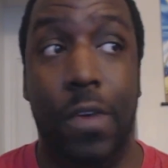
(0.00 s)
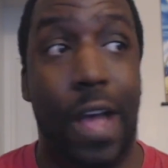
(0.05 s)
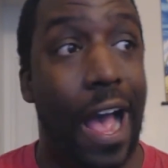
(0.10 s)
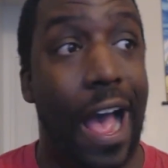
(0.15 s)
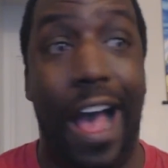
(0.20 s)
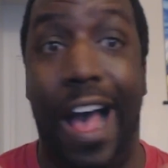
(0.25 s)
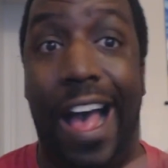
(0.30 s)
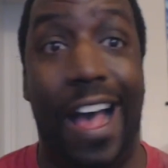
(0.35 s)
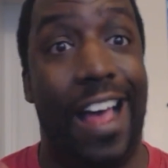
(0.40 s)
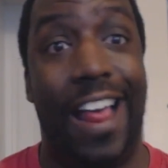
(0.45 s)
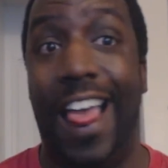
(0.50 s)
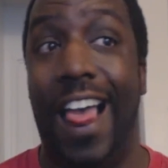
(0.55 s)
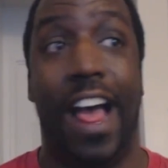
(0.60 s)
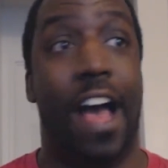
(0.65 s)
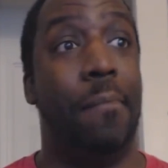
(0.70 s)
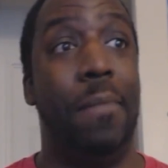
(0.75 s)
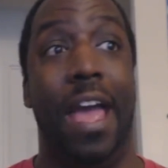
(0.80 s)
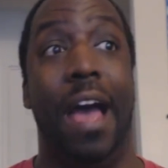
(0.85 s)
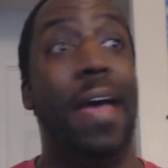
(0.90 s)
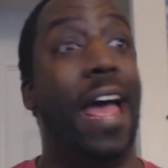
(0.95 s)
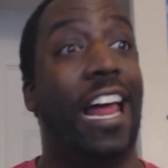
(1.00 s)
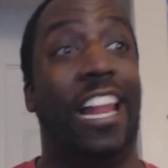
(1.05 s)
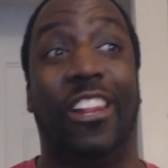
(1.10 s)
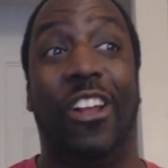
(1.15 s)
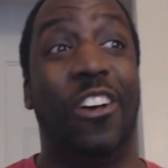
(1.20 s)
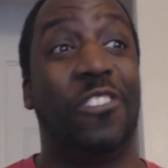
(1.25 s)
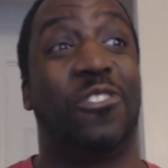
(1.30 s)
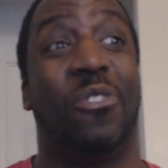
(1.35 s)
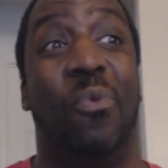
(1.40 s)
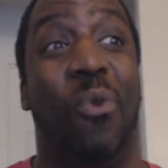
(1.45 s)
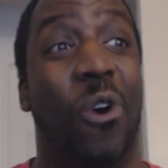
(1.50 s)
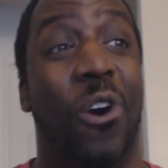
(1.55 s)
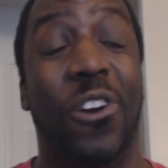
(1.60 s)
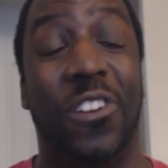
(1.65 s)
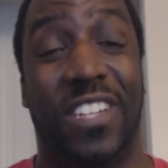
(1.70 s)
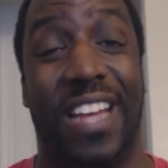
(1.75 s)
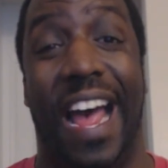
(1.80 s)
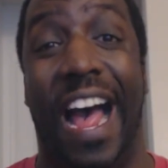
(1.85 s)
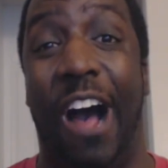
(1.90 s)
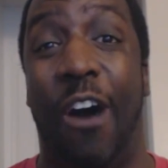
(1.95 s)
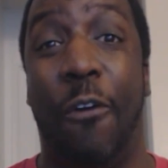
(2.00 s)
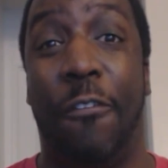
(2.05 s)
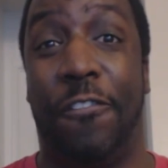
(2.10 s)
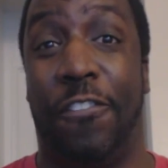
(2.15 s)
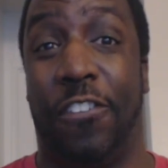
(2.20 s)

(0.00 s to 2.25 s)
I mean, I had lots of words of how